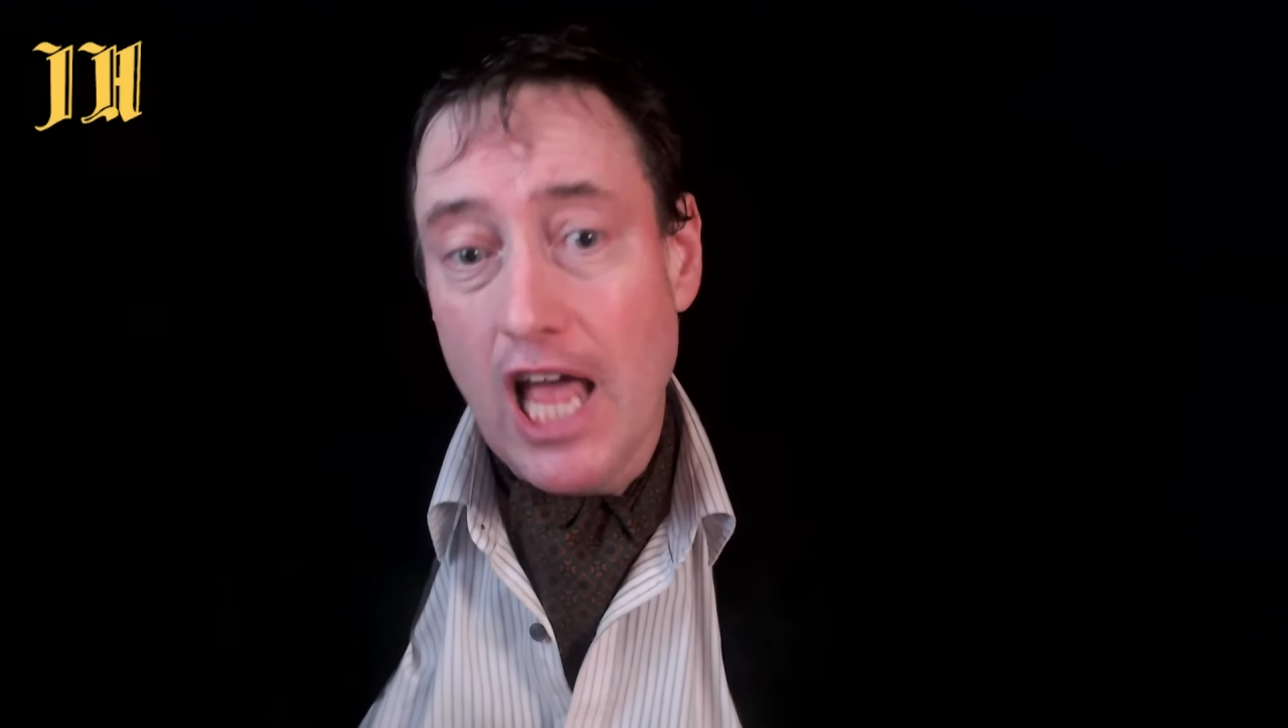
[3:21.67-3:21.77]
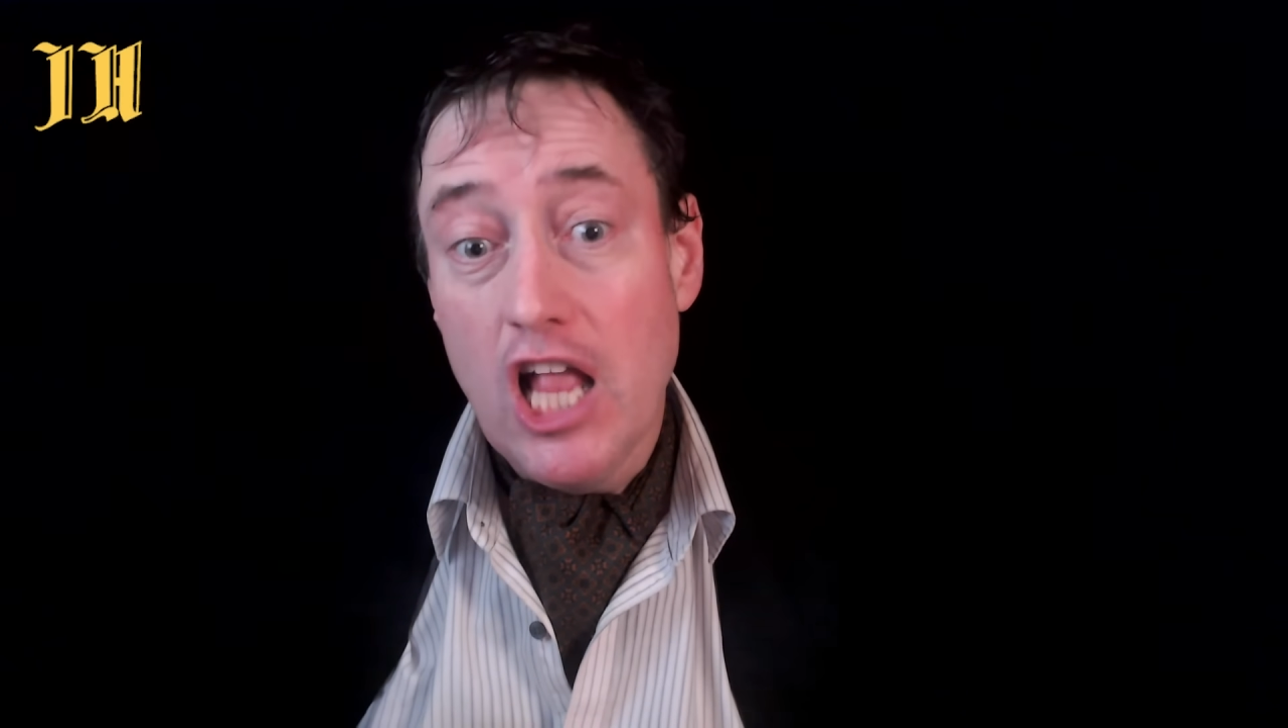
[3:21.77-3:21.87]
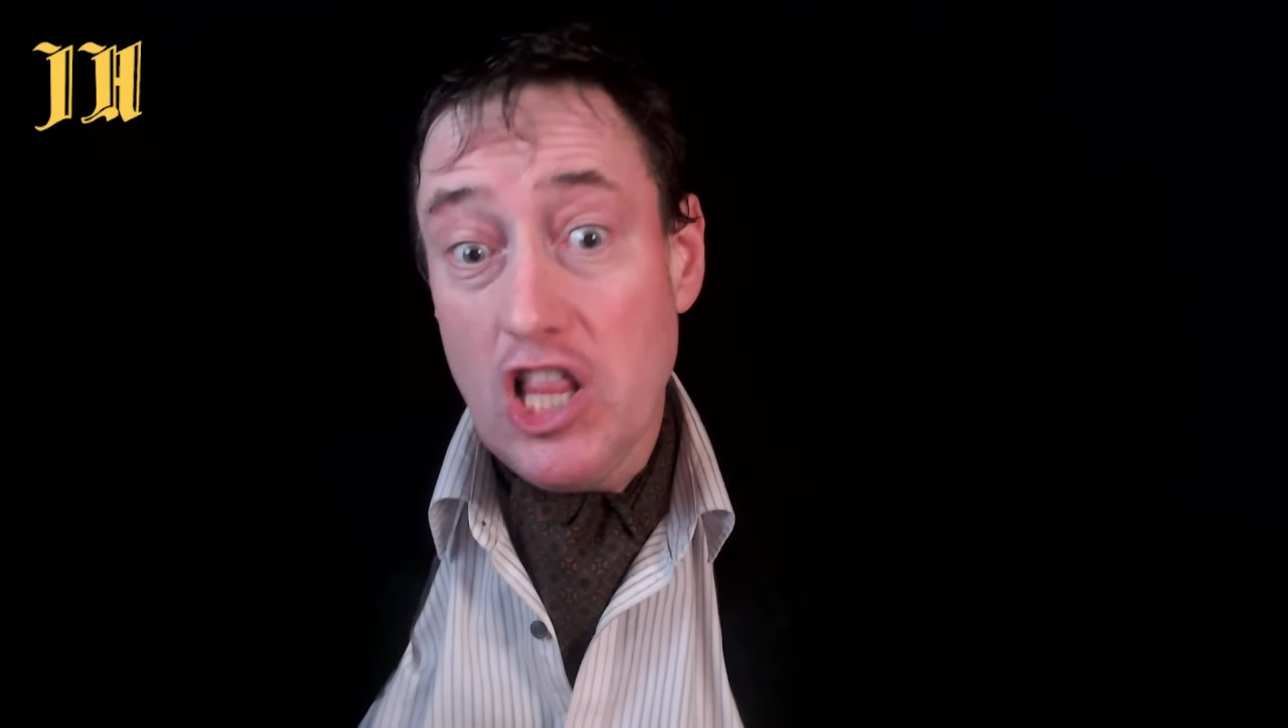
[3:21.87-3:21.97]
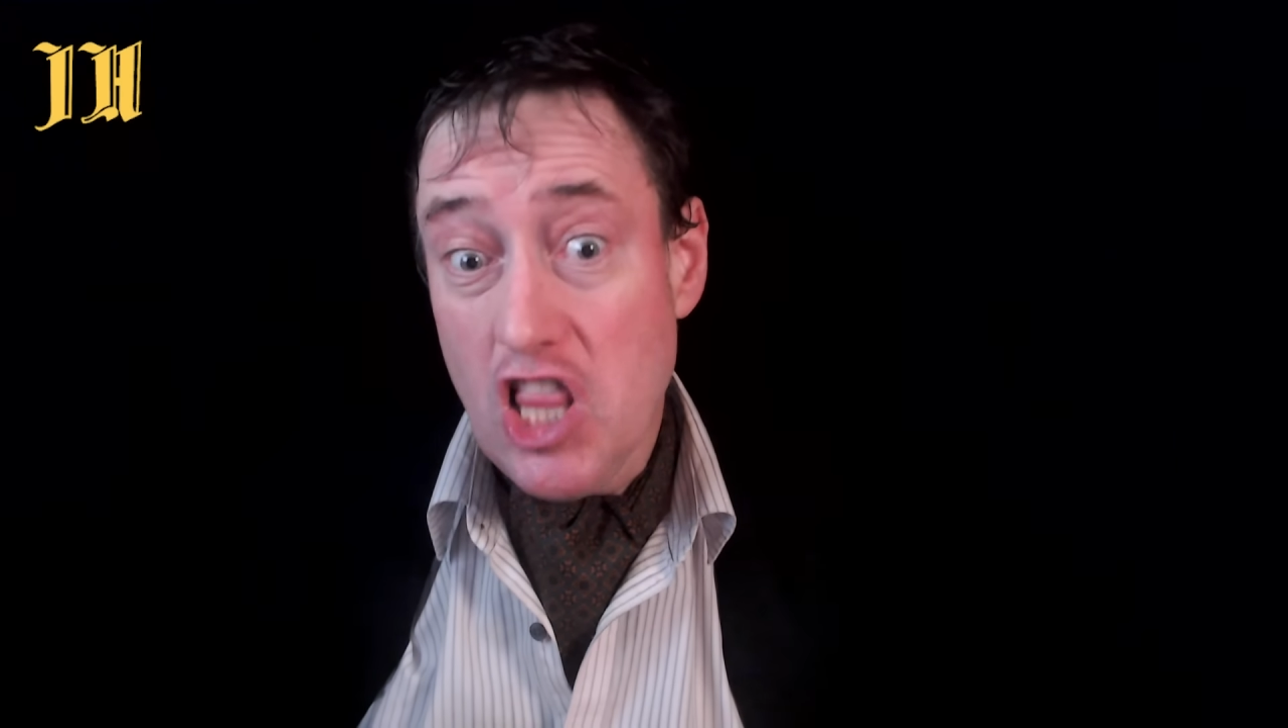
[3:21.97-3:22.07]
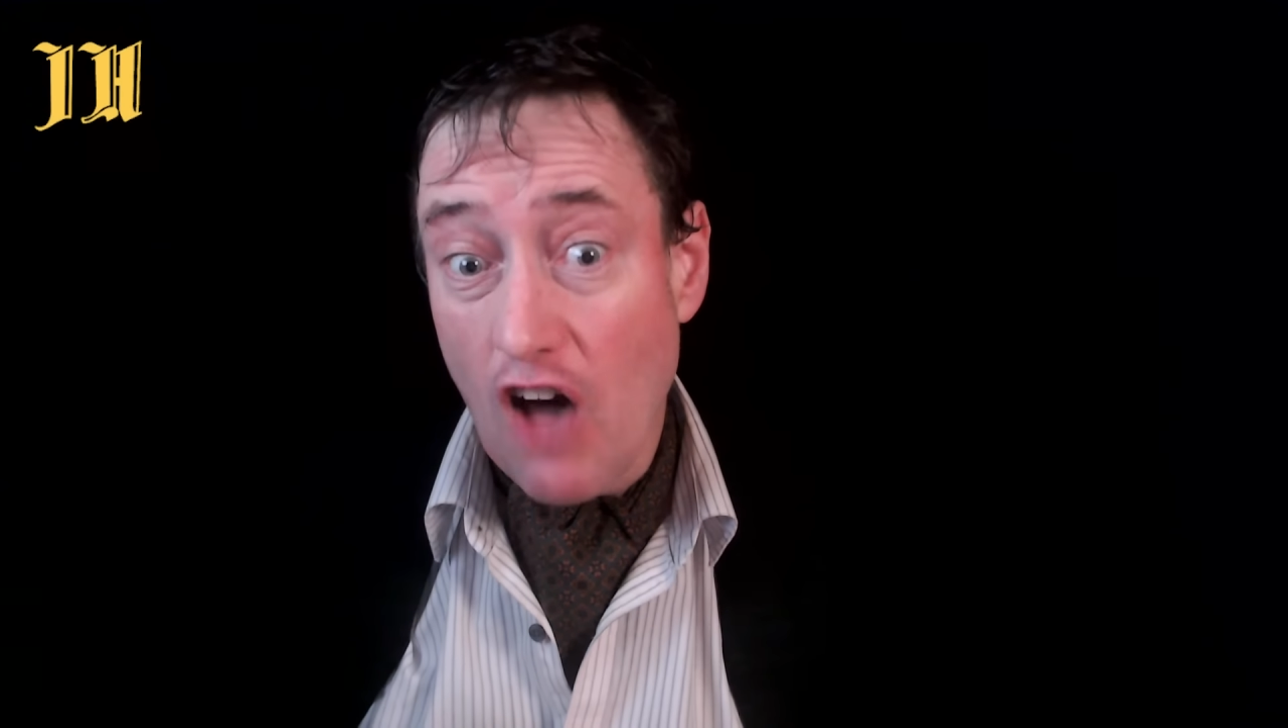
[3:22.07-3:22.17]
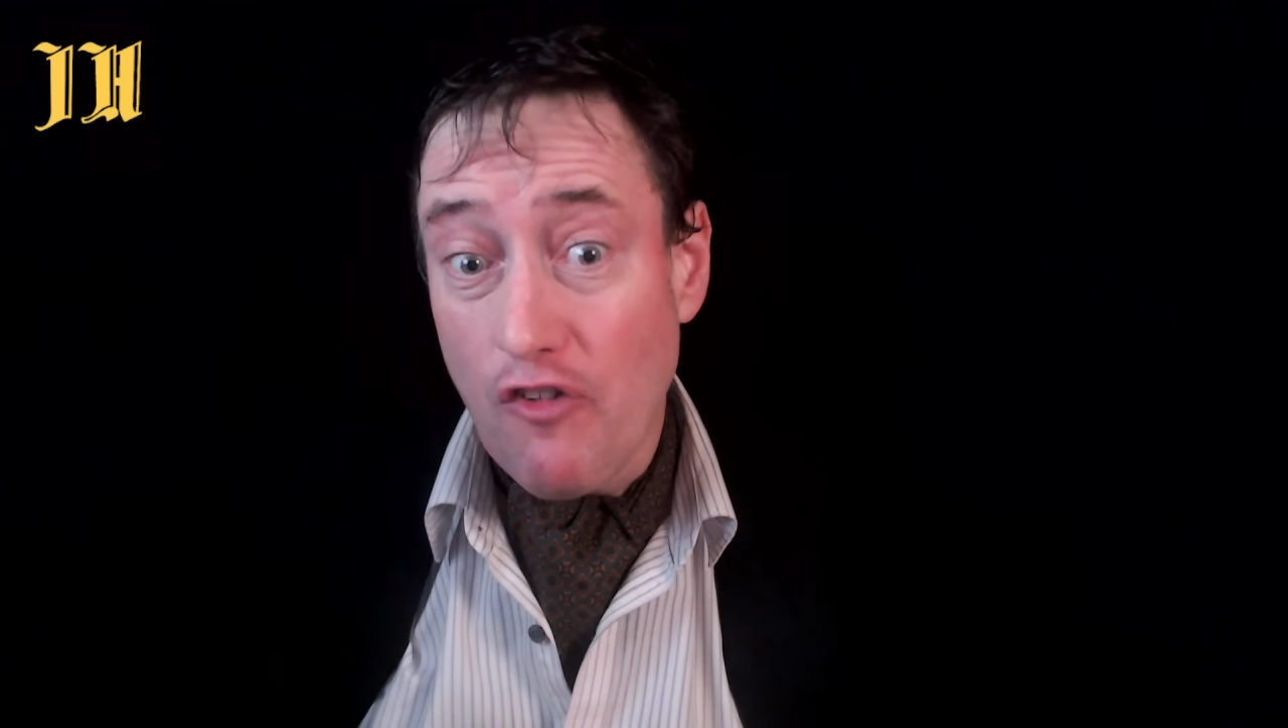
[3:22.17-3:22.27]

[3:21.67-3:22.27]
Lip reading: love